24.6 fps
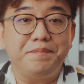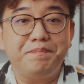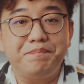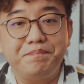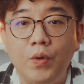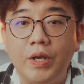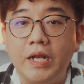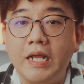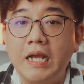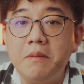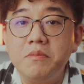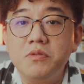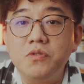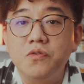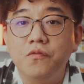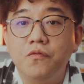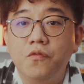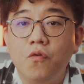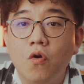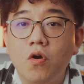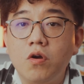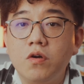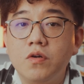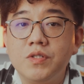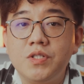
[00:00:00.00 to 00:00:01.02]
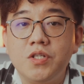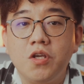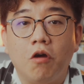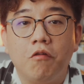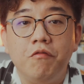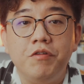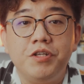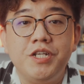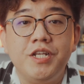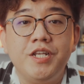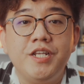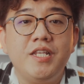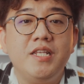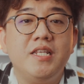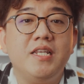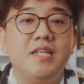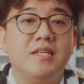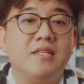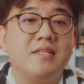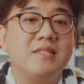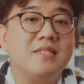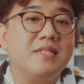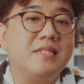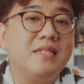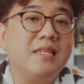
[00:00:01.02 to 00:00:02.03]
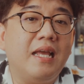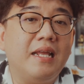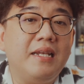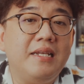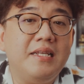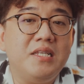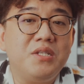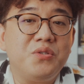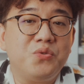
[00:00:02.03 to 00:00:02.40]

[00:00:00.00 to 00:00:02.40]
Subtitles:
When it comes to vocals, the Origin is slightly